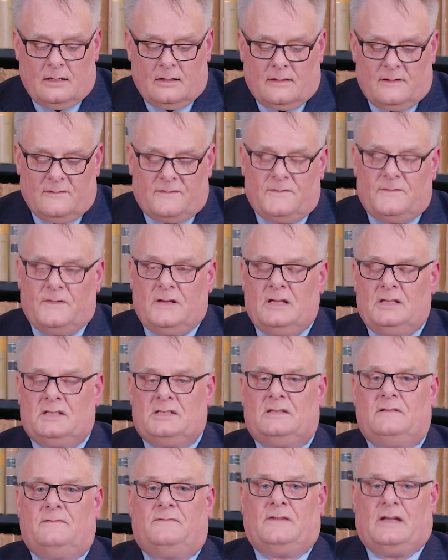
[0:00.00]
The
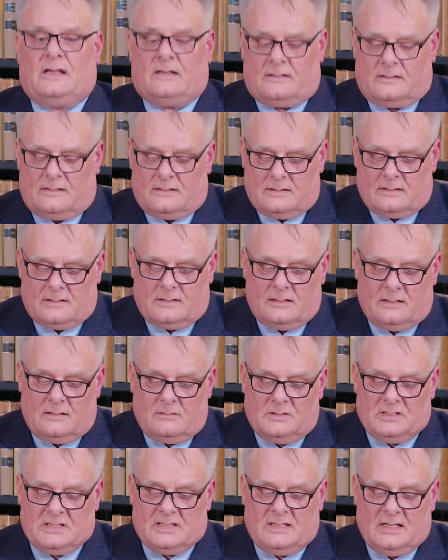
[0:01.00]
first defendant
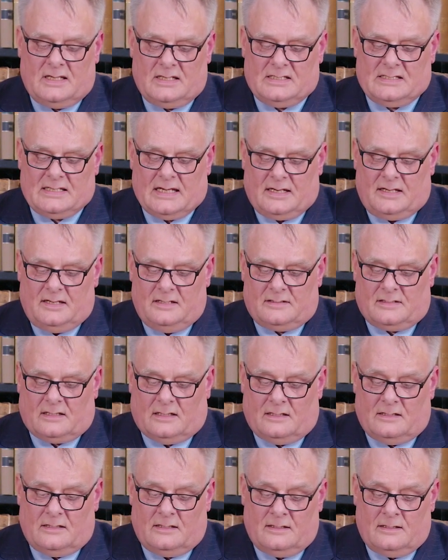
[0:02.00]
was the
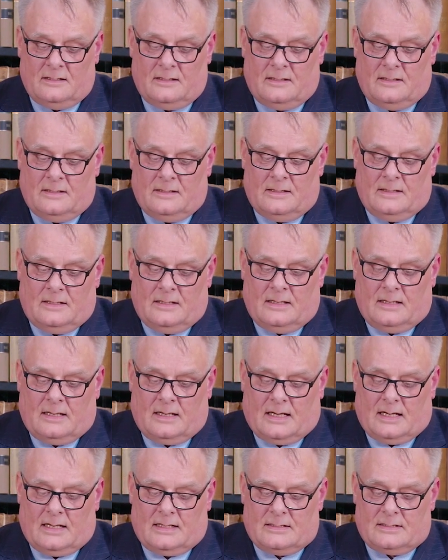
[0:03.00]
executor,
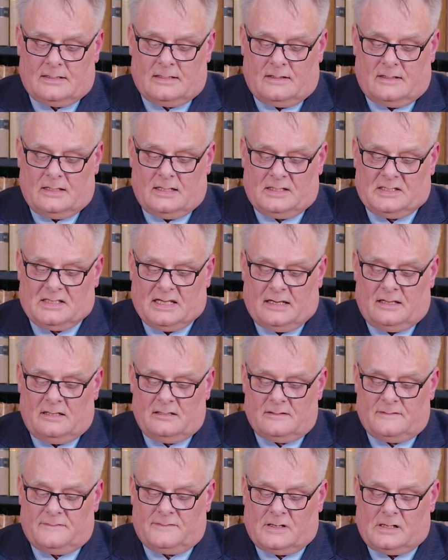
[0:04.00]
and the
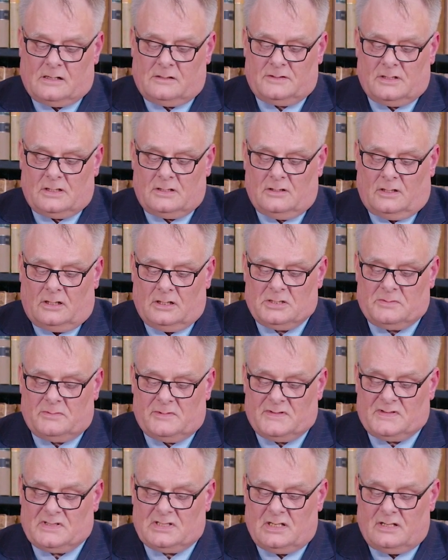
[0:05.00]
executor filed an
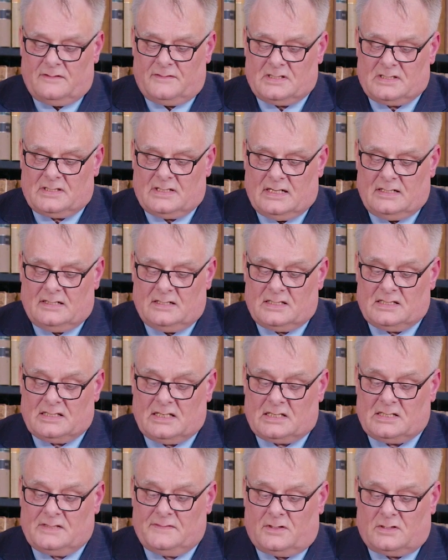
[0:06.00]
acknowledgement of service dated
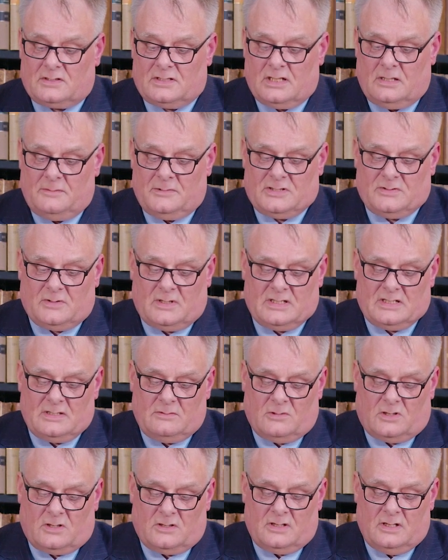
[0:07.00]
6th of October
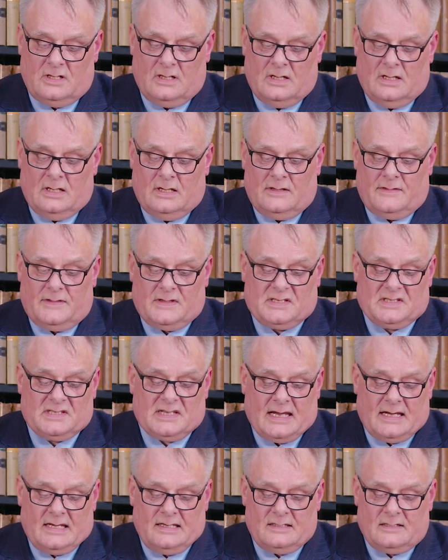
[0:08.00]
21. The
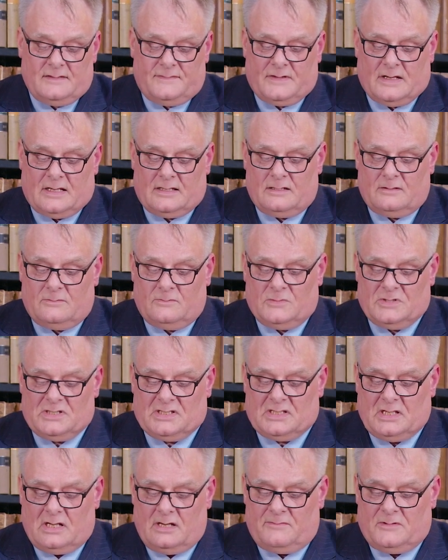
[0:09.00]
second defendant was
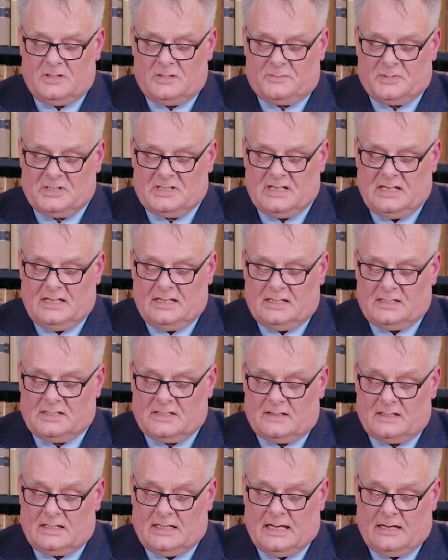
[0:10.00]
served with the proceedings
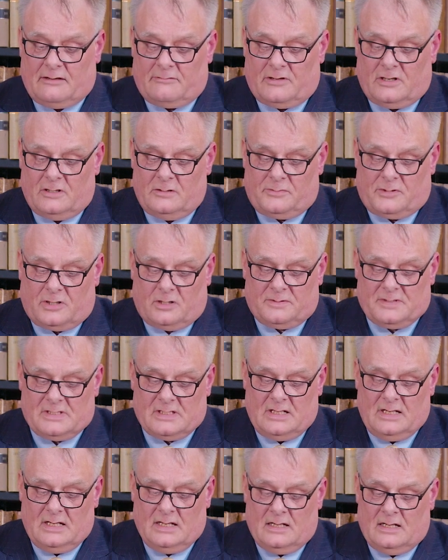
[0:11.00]
at the King Road
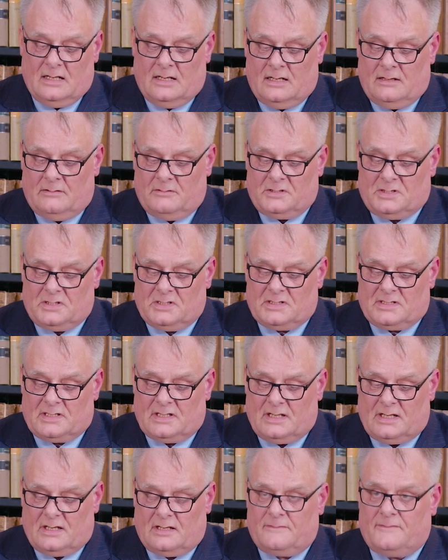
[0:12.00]
property, which is
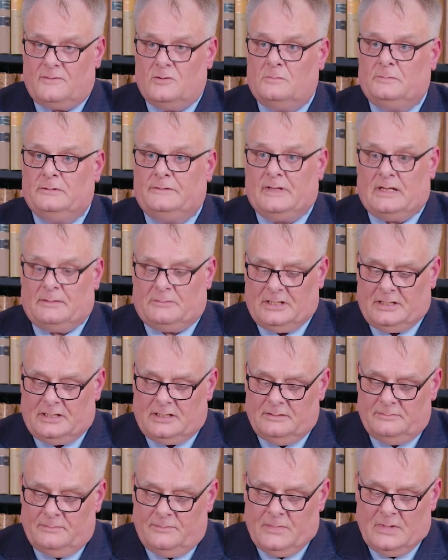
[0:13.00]
the former family
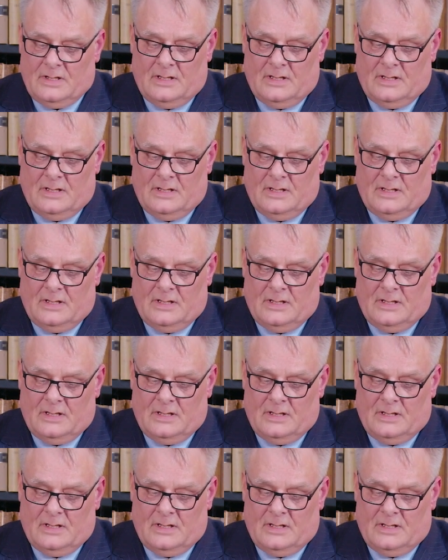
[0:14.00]
home,